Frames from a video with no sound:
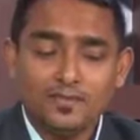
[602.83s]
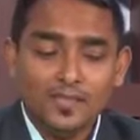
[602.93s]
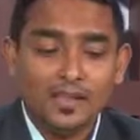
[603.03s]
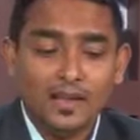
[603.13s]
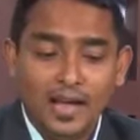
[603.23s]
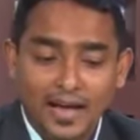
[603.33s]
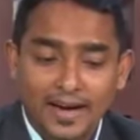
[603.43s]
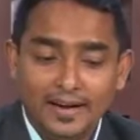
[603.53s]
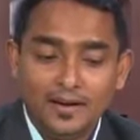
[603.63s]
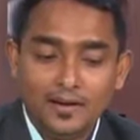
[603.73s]
Okay.
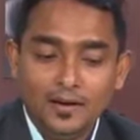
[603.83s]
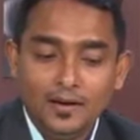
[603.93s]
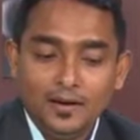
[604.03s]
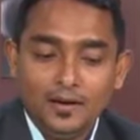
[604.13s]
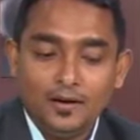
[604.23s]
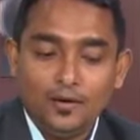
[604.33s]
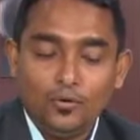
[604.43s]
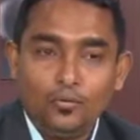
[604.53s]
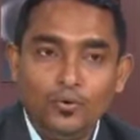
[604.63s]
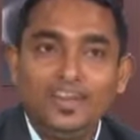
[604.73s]
And
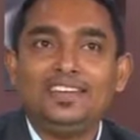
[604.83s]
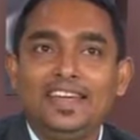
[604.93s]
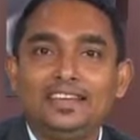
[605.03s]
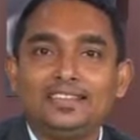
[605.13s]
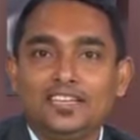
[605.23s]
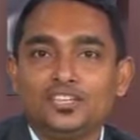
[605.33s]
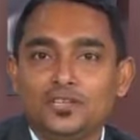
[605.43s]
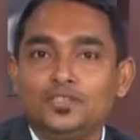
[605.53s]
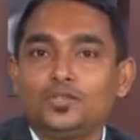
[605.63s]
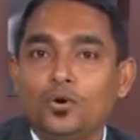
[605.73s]
we take
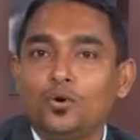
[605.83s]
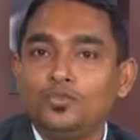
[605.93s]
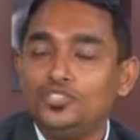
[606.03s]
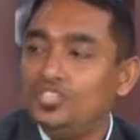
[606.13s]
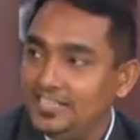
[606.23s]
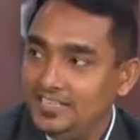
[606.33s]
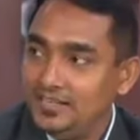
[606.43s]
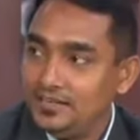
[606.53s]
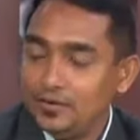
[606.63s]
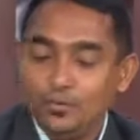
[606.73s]
sessions on GD,
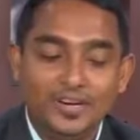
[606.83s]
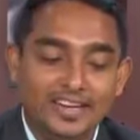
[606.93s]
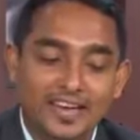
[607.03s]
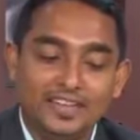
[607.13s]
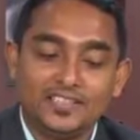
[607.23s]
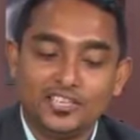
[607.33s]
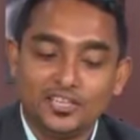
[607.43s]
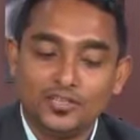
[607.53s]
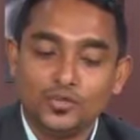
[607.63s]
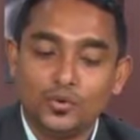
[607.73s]
we take
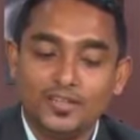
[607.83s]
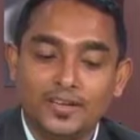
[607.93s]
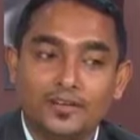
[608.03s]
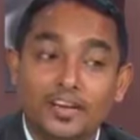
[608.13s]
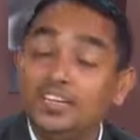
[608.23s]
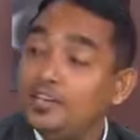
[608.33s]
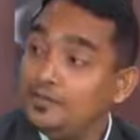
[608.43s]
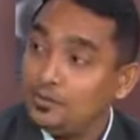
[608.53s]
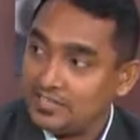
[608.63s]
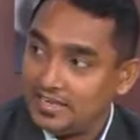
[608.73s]
sessions on their
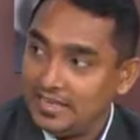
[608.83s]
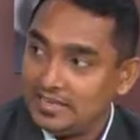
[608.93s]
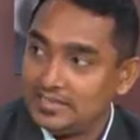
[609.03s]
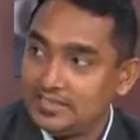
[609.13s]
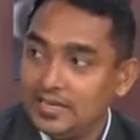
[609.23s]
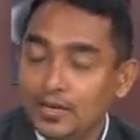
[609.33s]
interview skills,